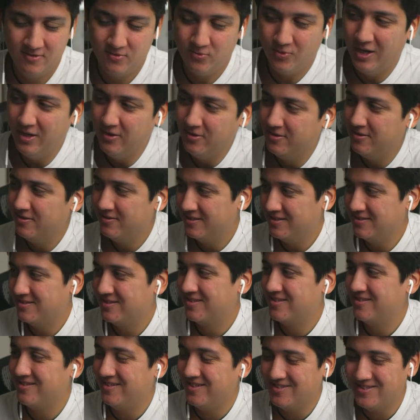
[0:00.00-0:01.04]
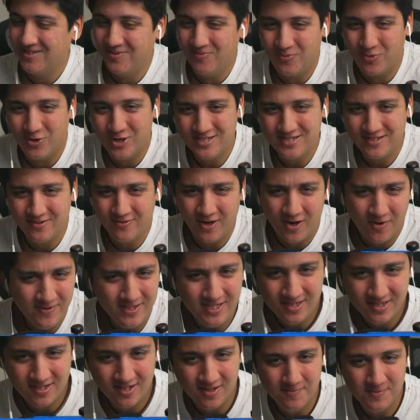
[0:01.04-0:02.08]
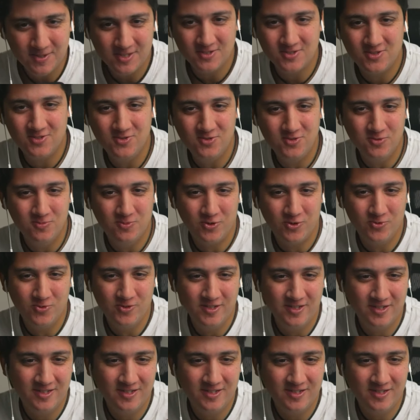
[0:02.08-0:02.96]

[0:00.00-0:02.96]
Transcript: Wow, that's impressive. How many thumbnails you do per week?